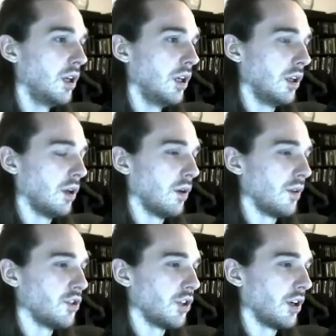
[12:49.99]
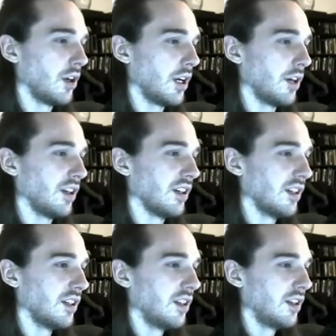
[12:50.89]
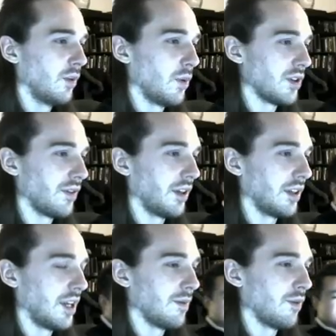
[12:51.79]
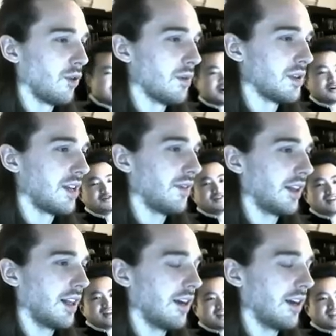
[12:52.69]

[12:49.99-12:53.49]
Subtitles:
you know, the shin guard area, which I forget the name for, stuff like that, right?